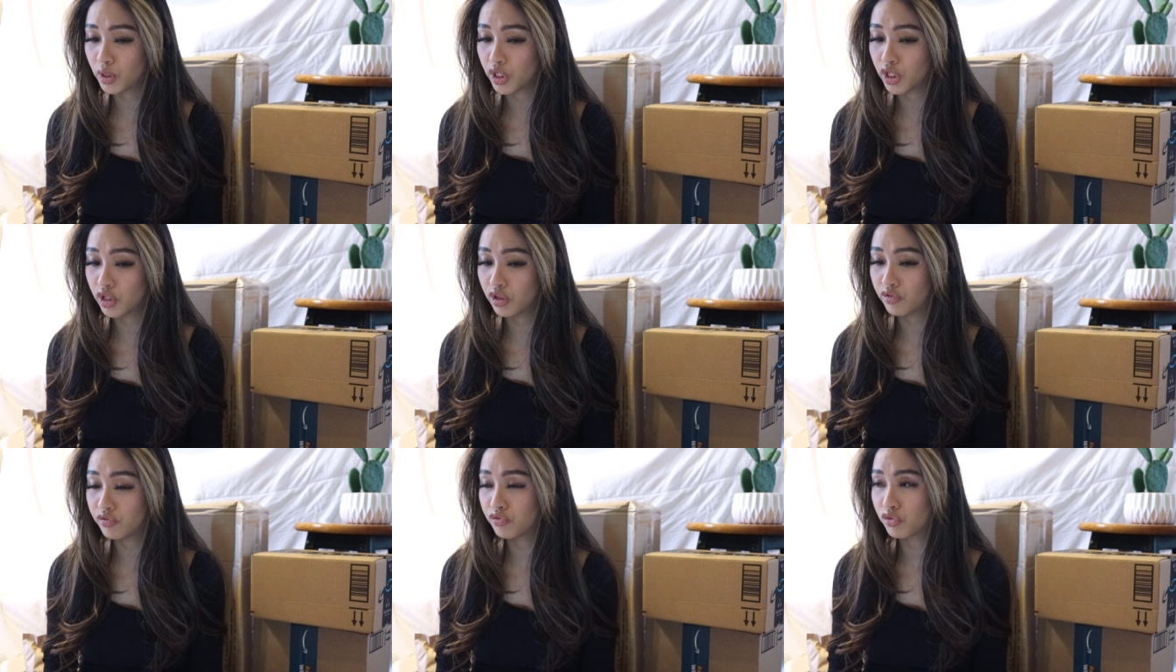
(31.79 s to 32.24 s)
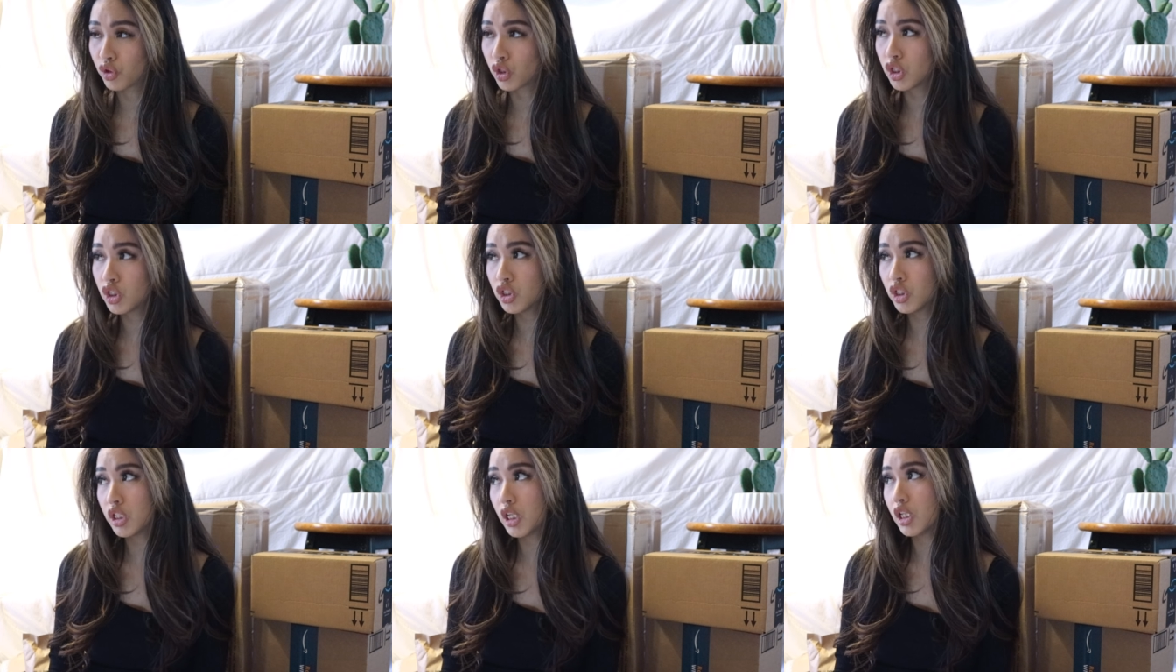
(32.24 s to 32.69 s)
but
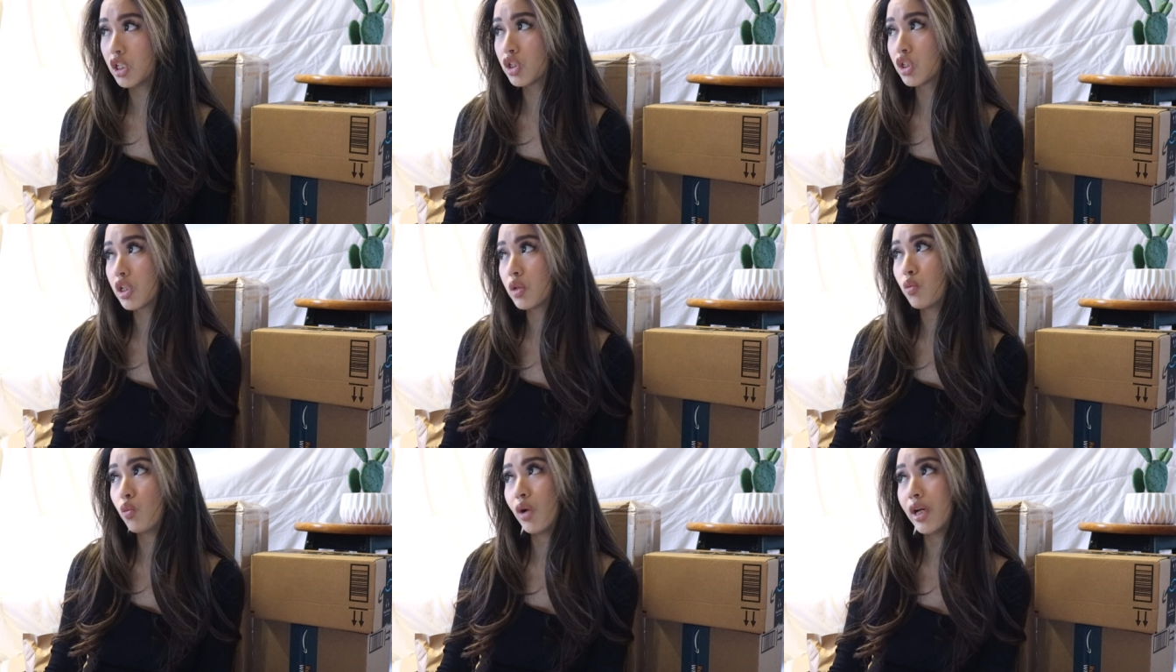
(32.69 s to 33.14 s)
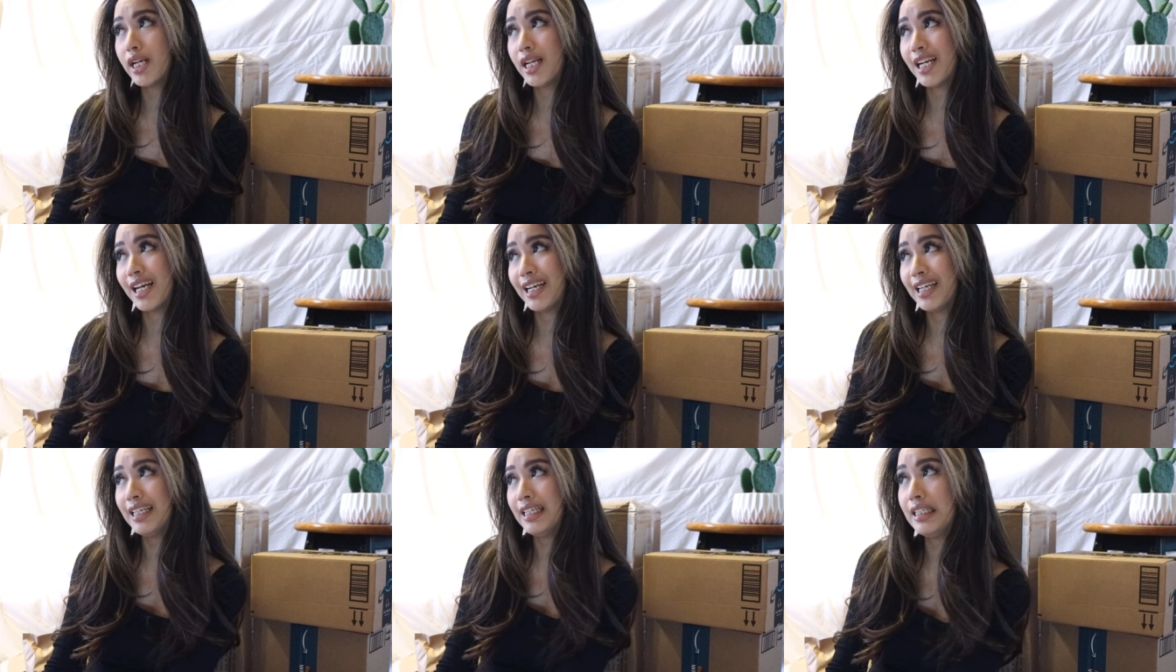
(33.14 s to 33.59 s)
$400 in one
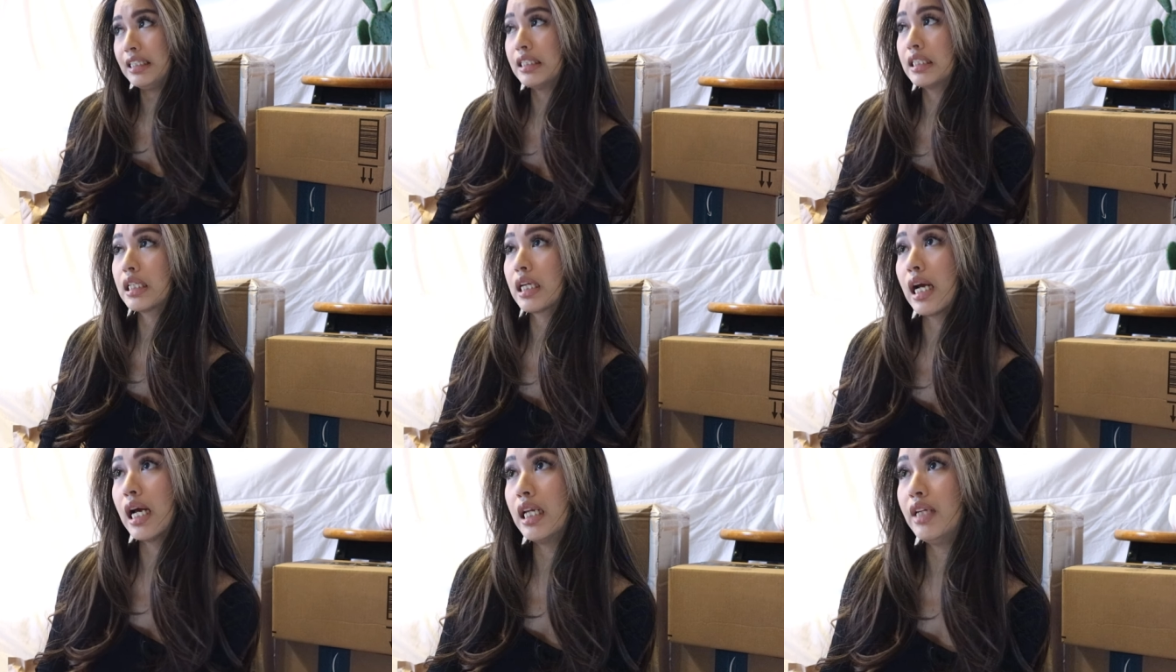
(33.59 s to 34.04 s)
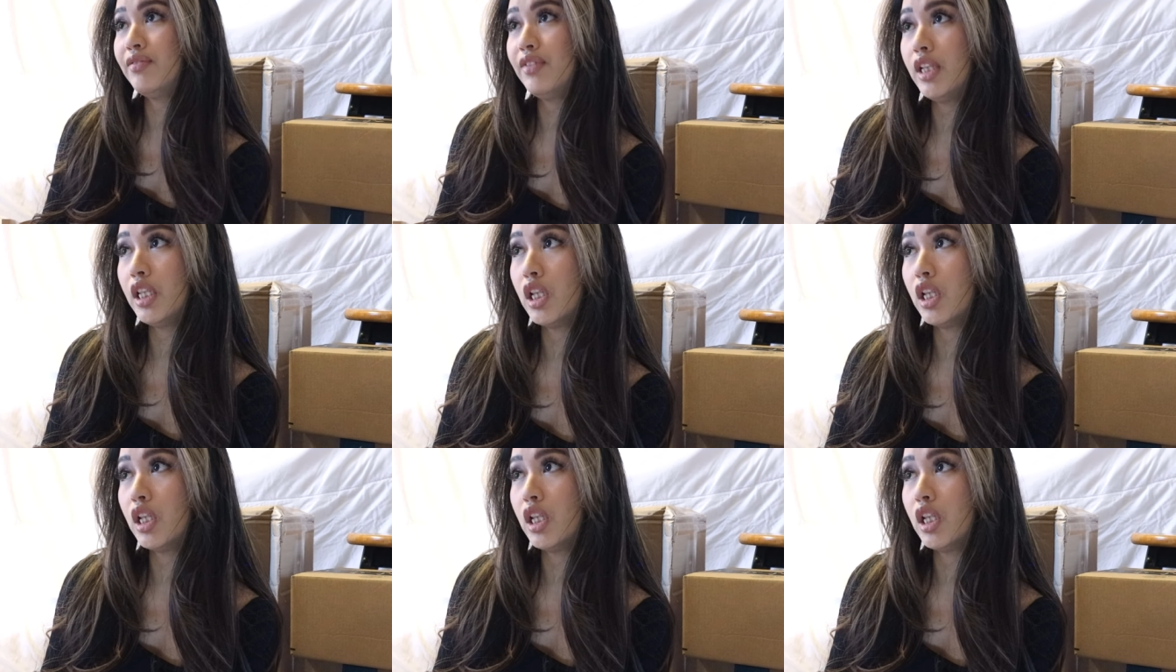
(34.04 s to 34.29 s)
night is kind of